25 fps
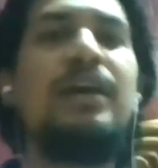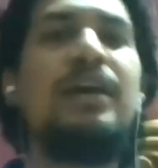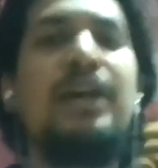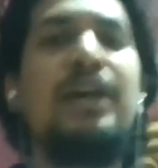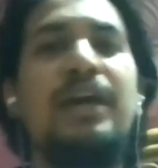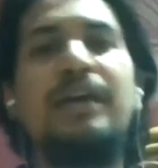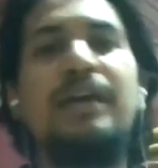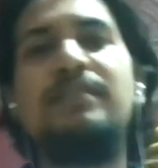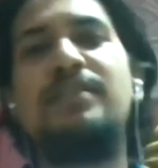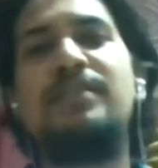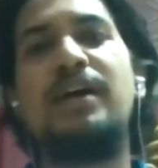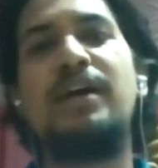
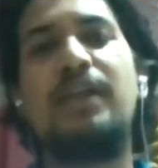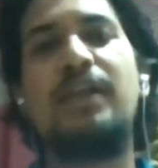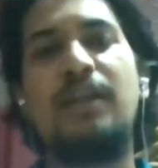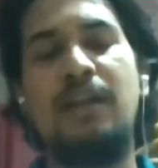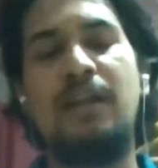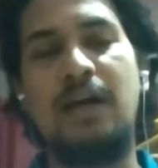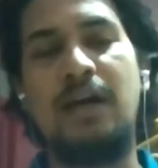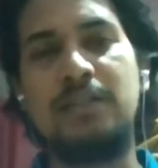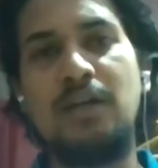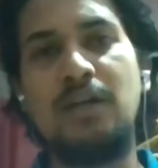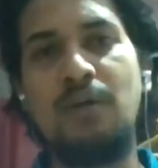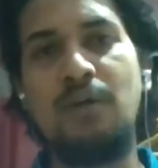Is there
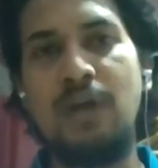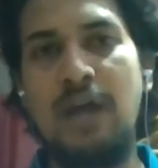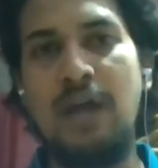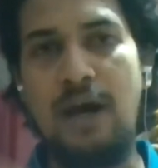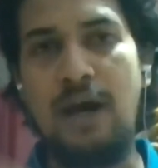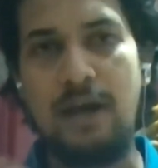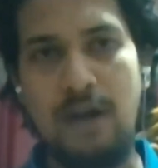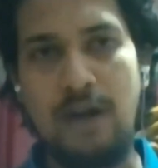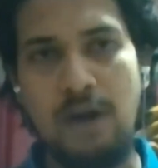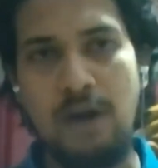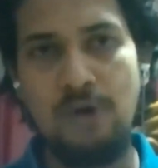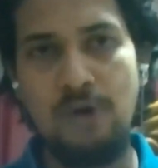another way
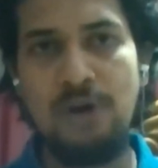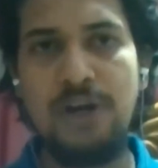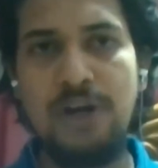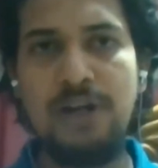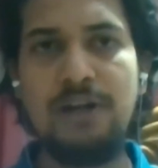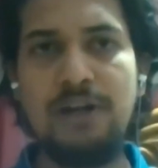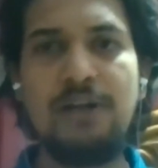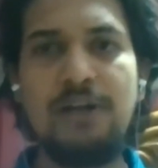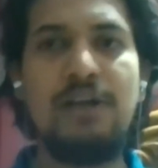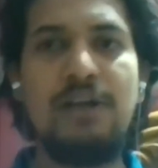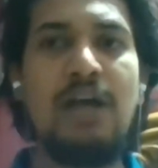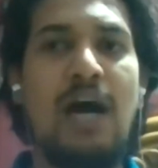around it?
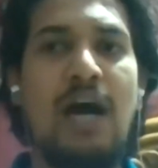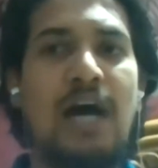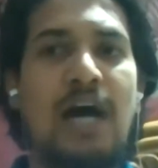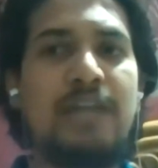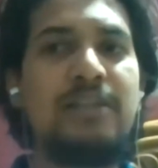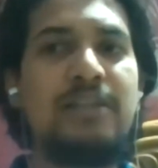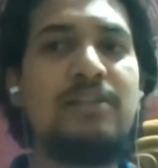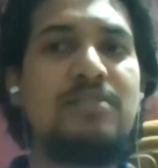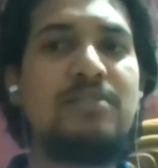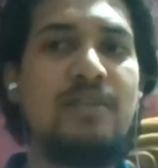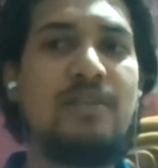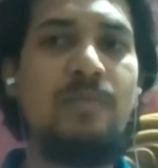Are
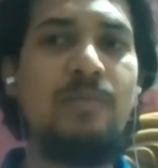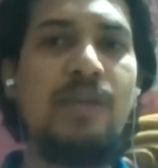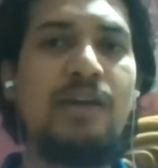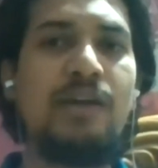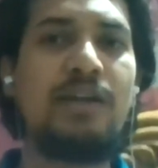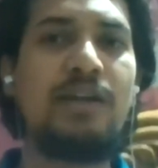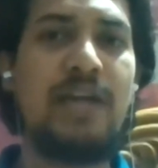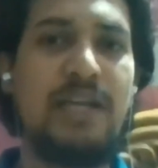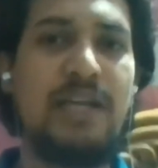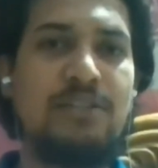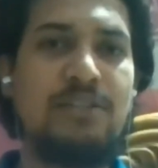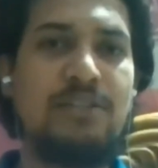there similar
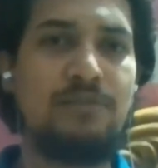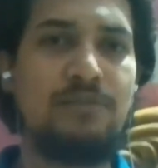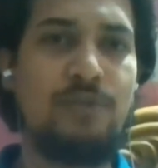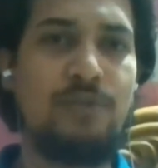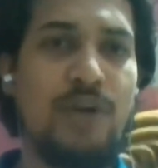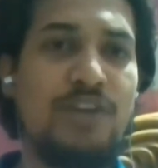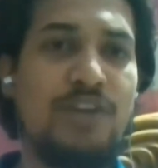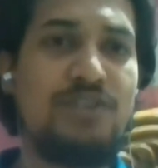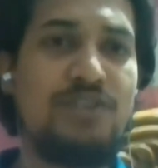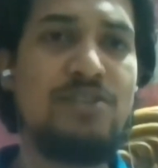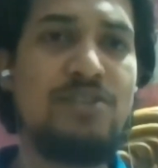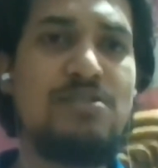kinds of
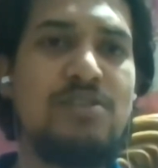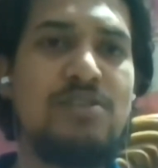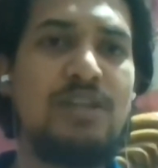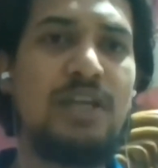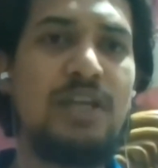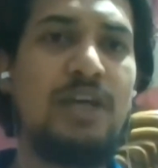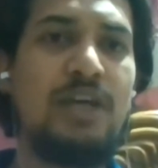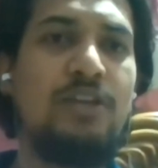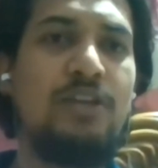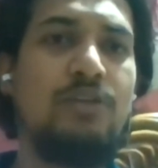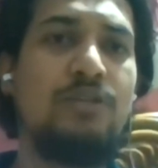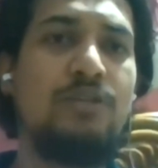questions
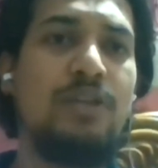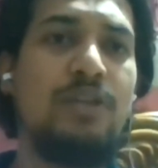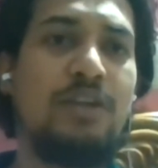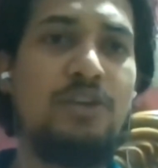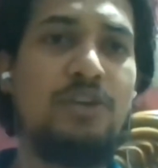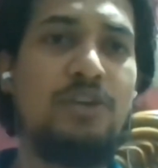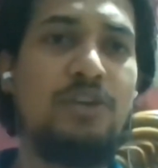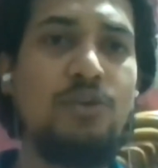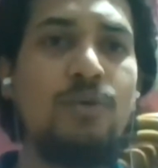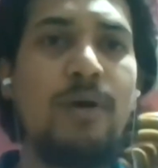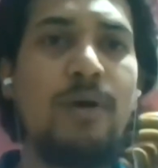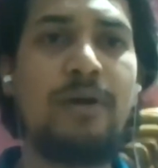that
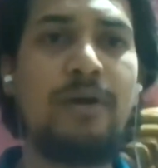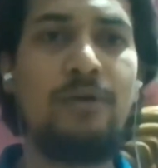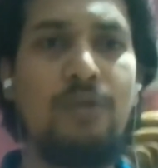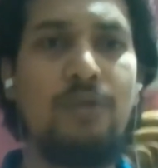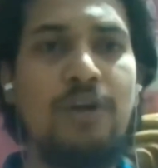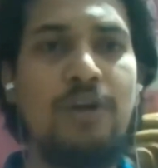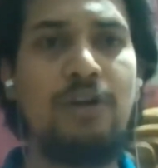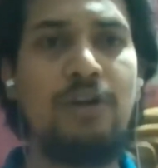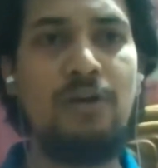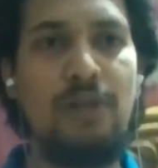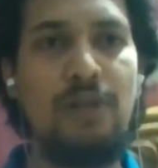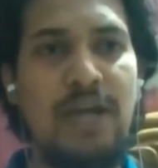you are
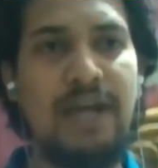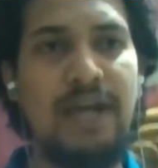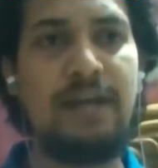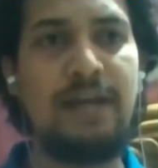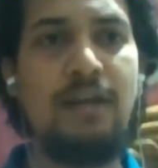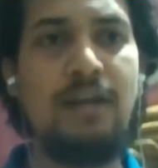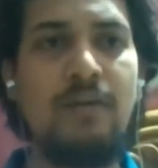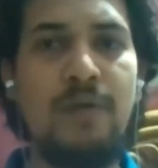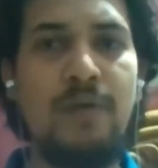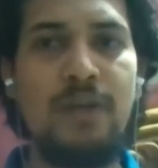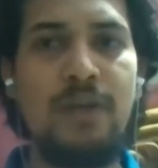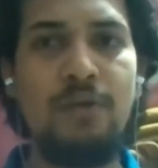going to
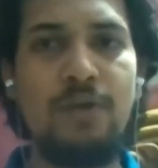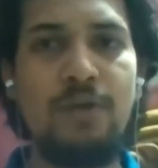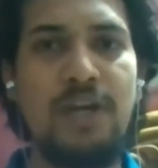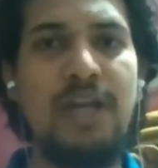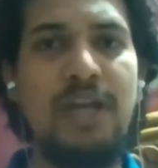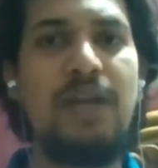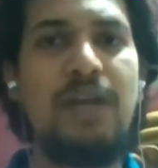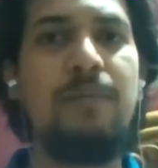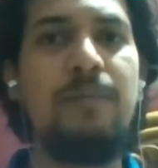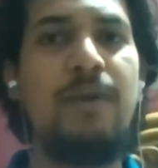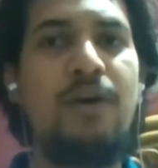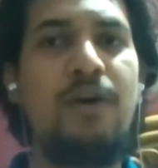tackle when you
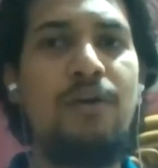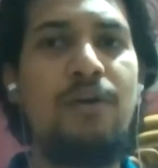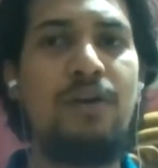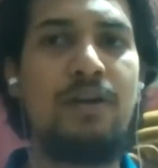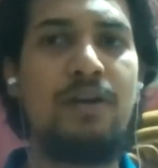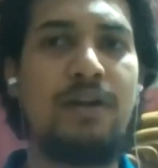read about